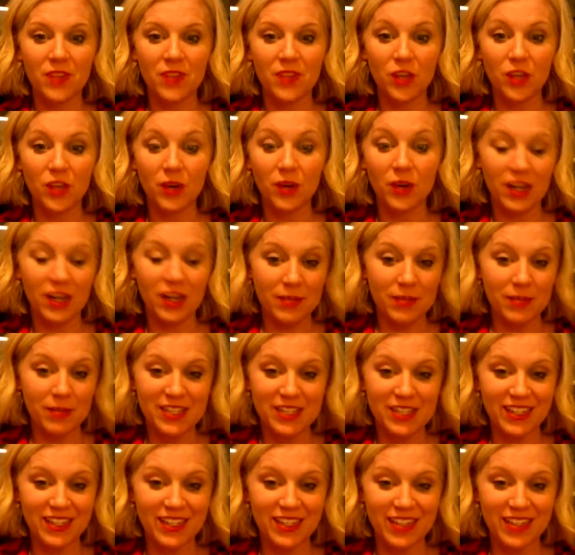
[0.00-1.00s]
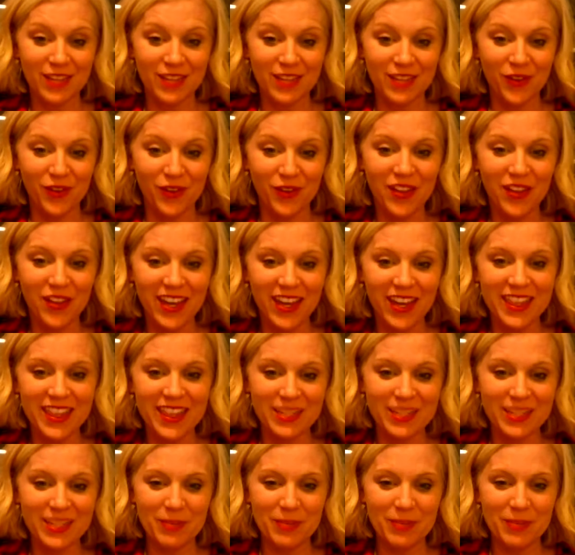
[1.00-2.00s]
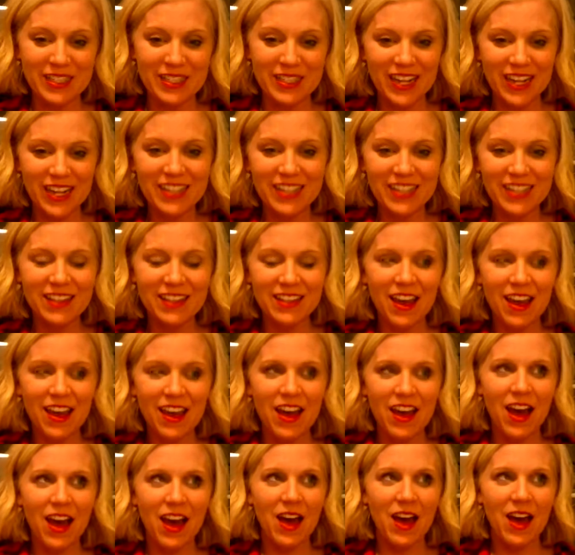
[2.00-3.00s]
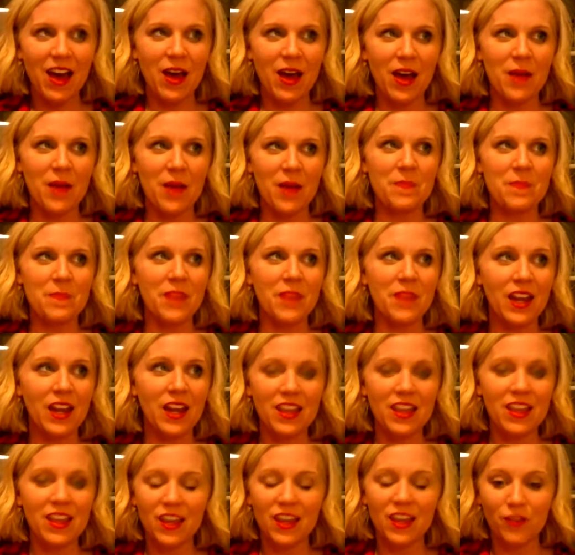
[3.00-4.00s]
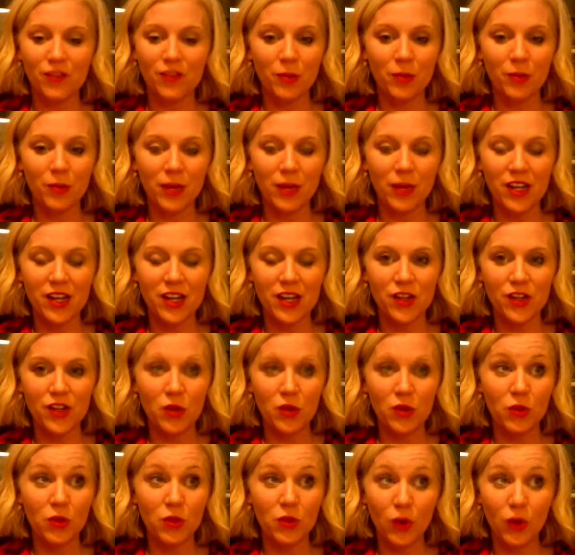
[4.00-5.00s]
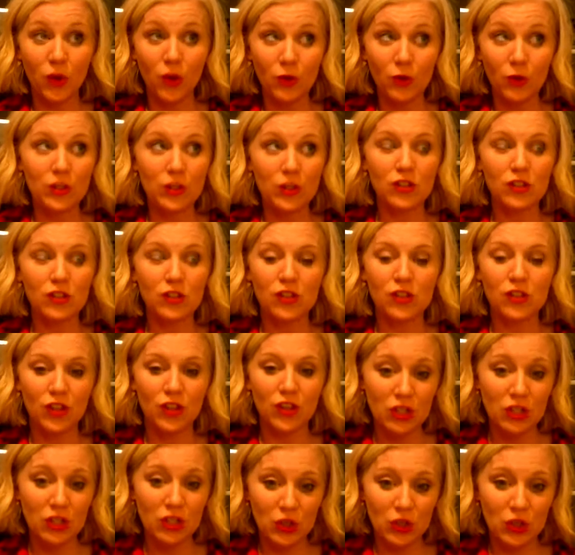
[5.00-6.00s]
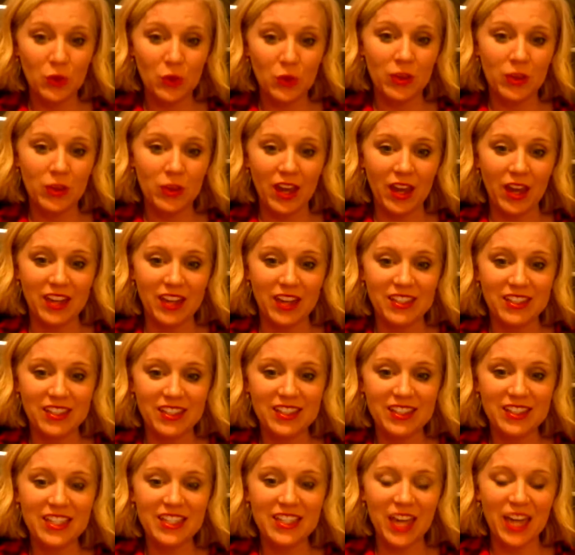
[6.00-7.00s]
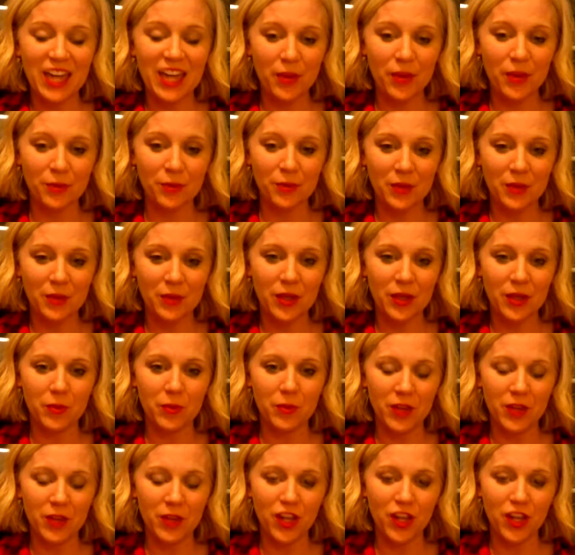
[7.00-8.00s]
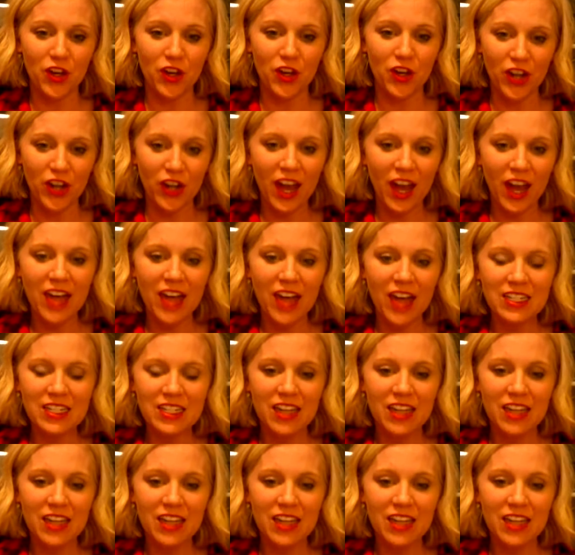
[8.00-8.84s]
you're going to be successful in this business. And I think if you're brand new, those are the 2 things to get really, really good at.